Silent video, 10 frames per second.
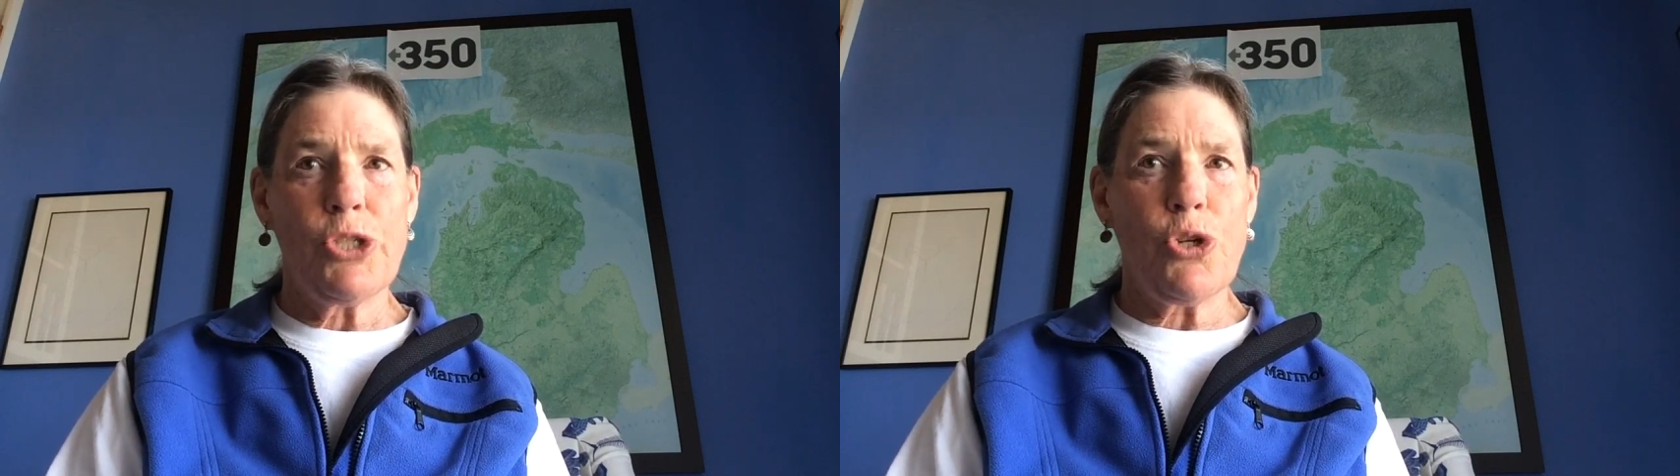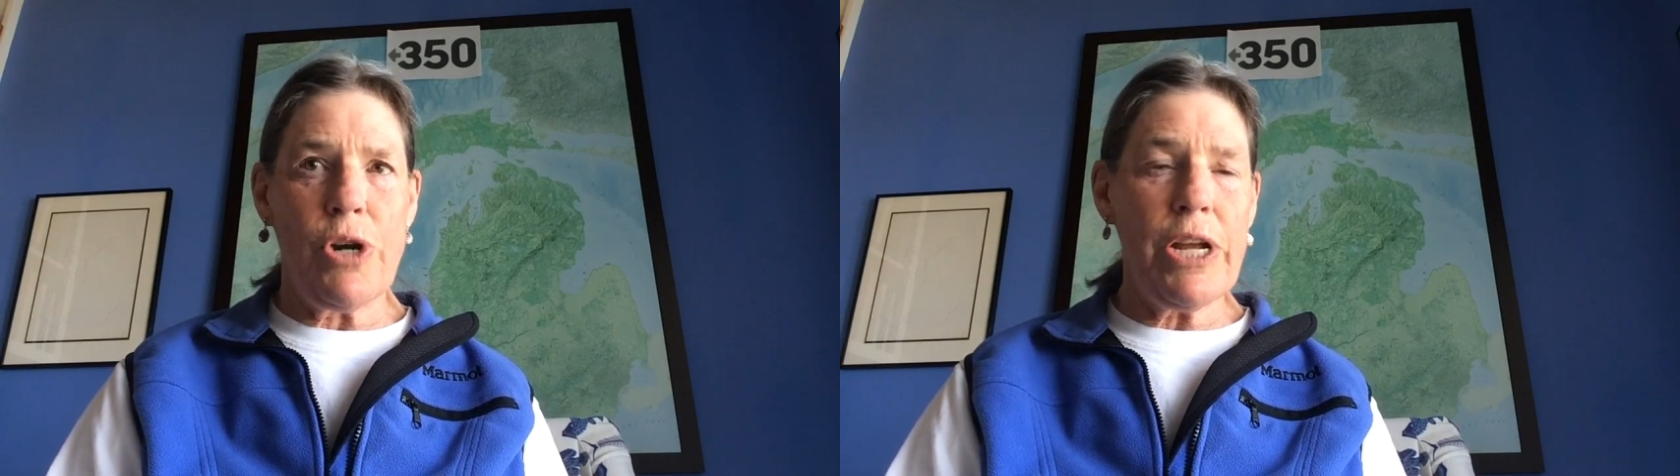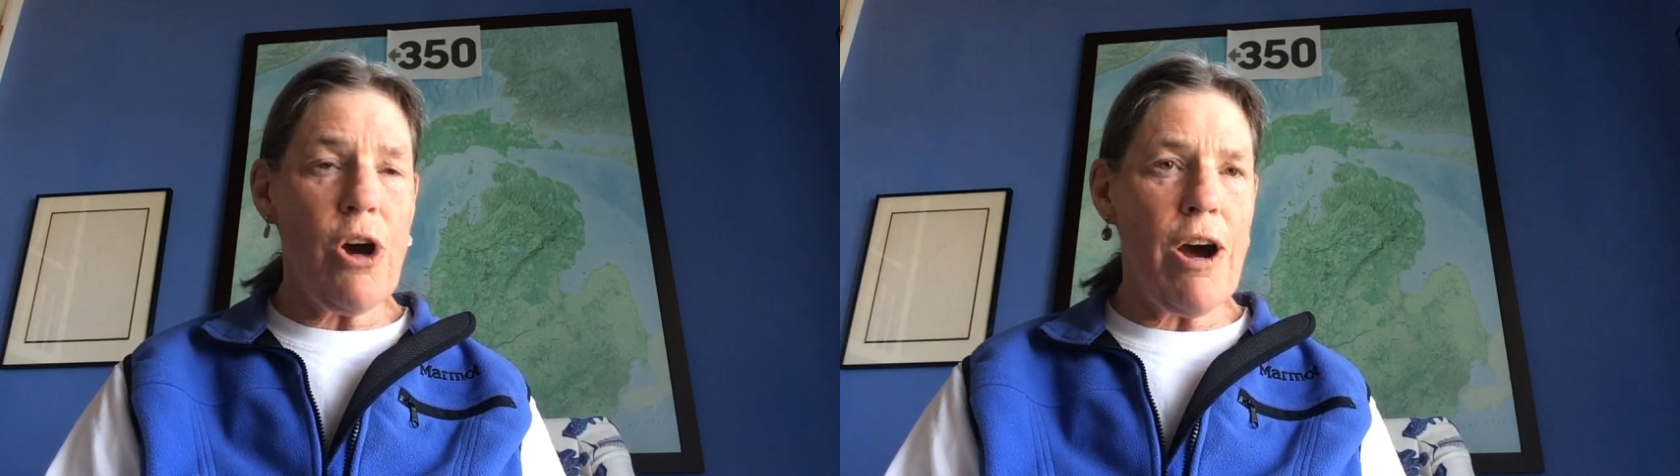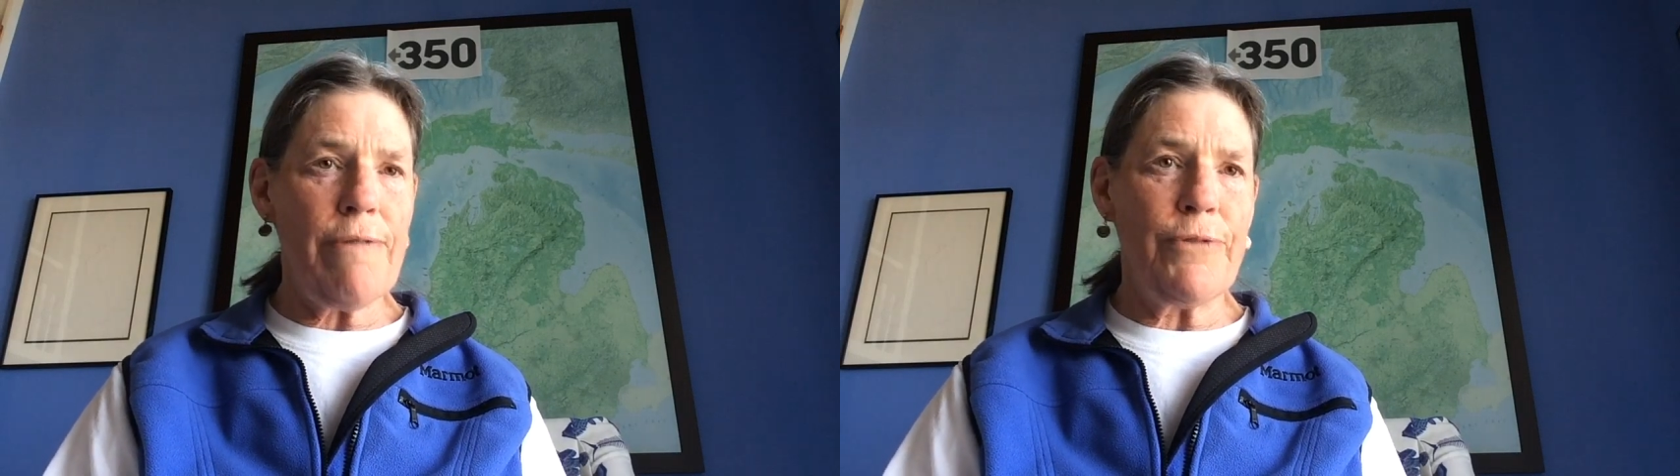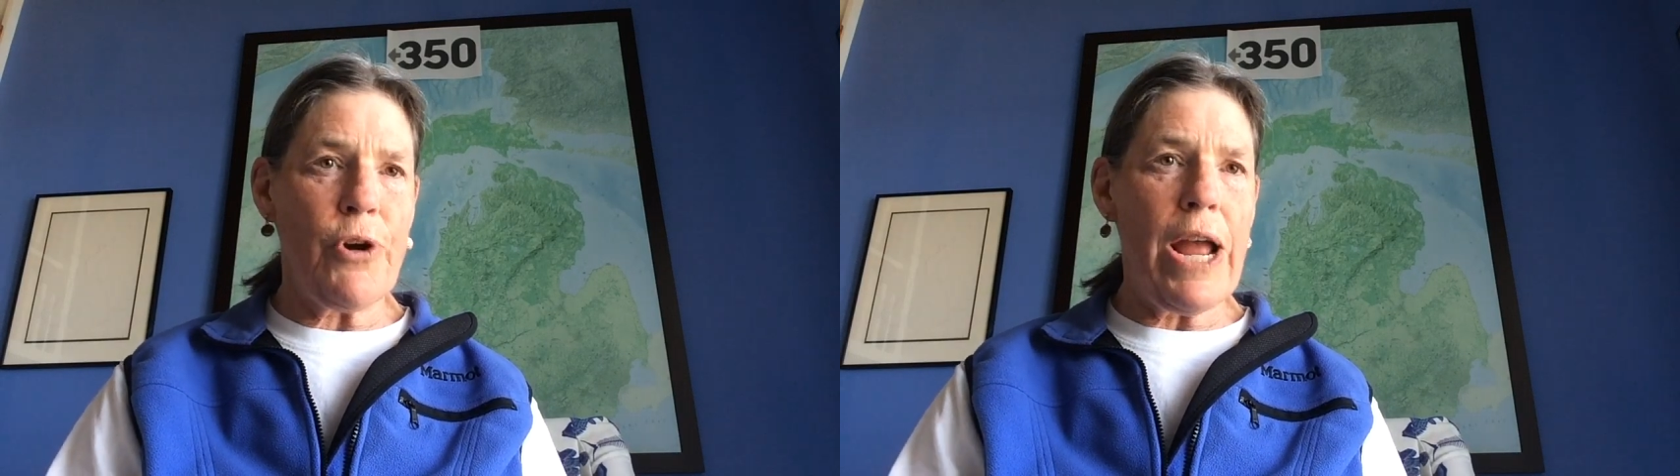turning
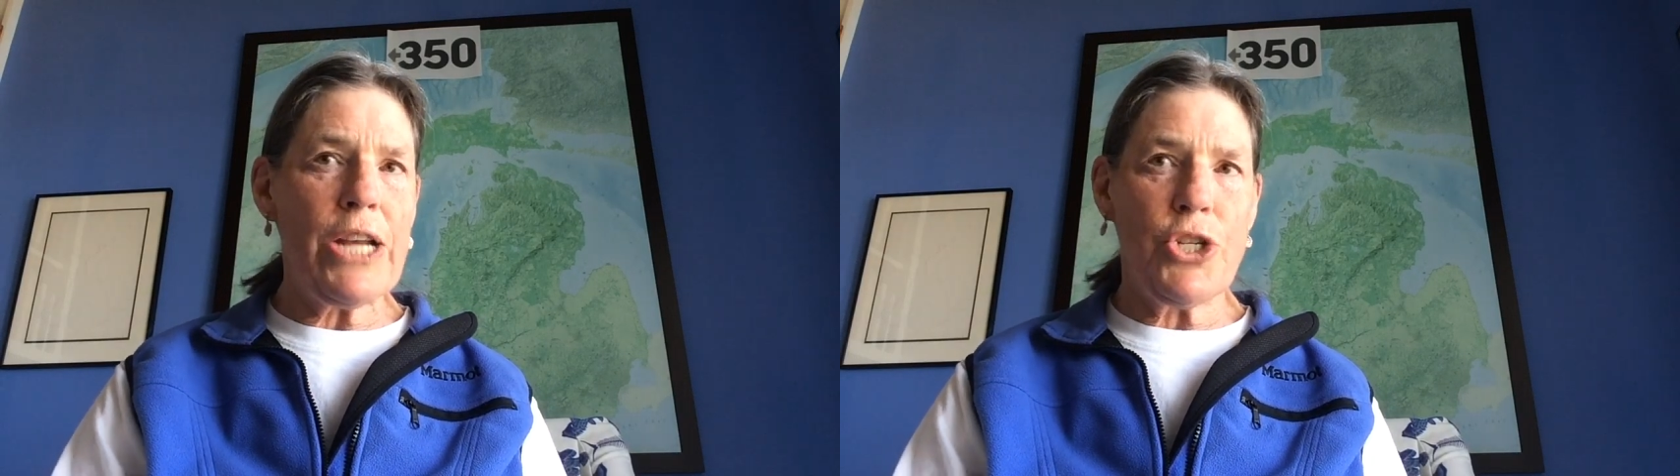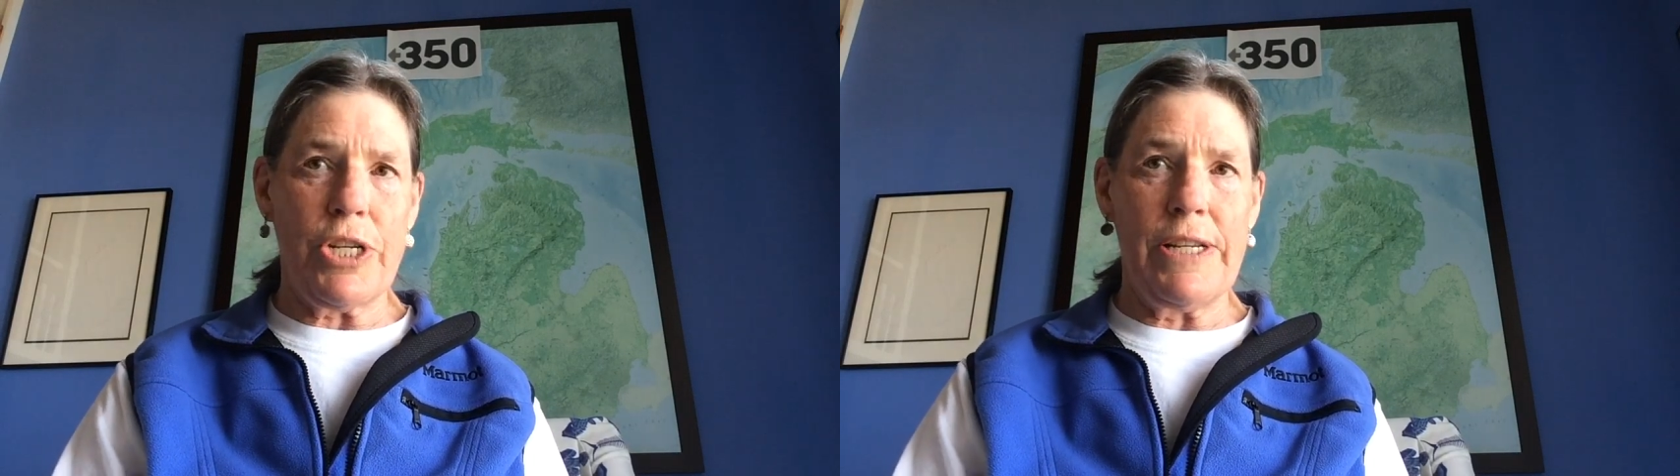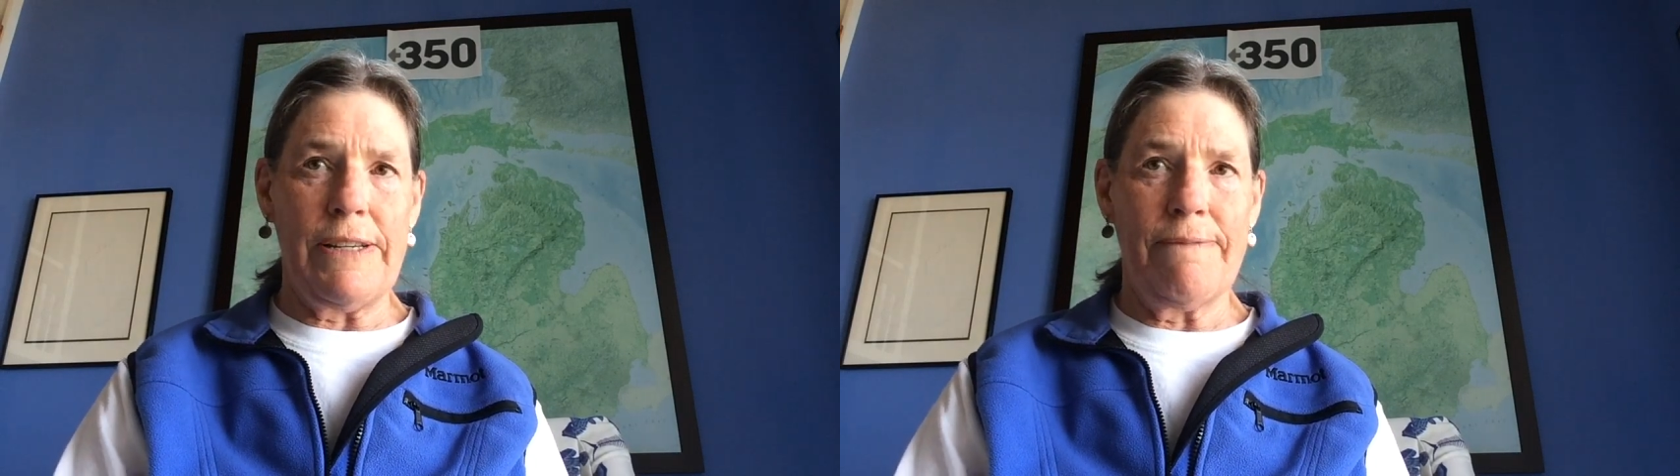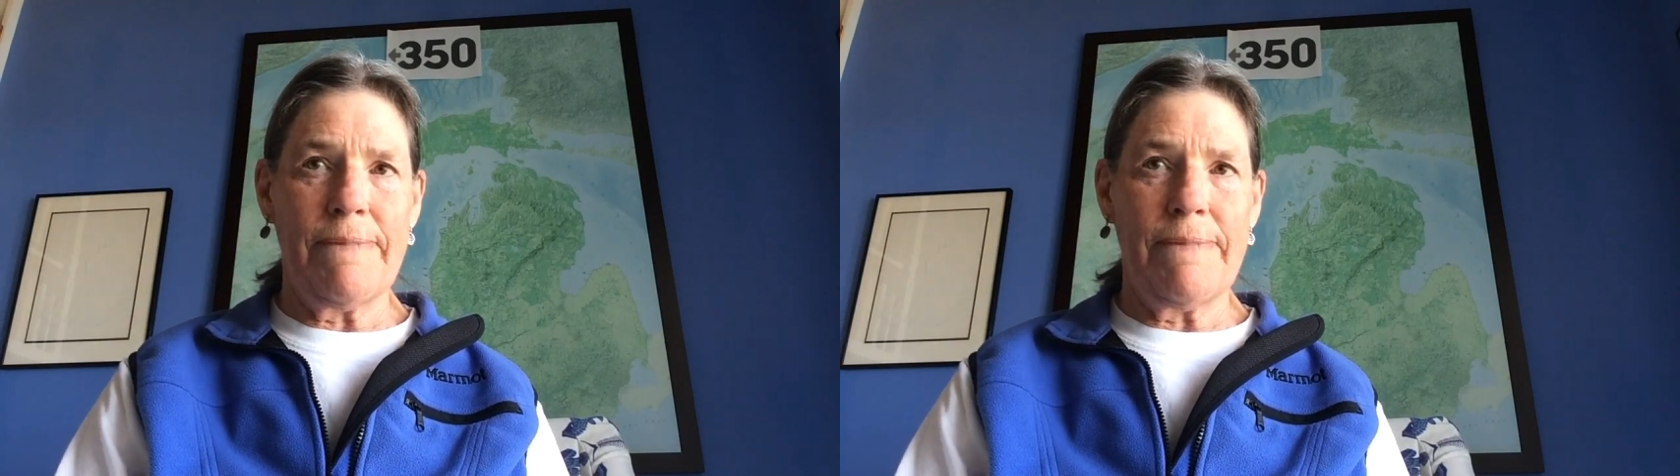off your engine.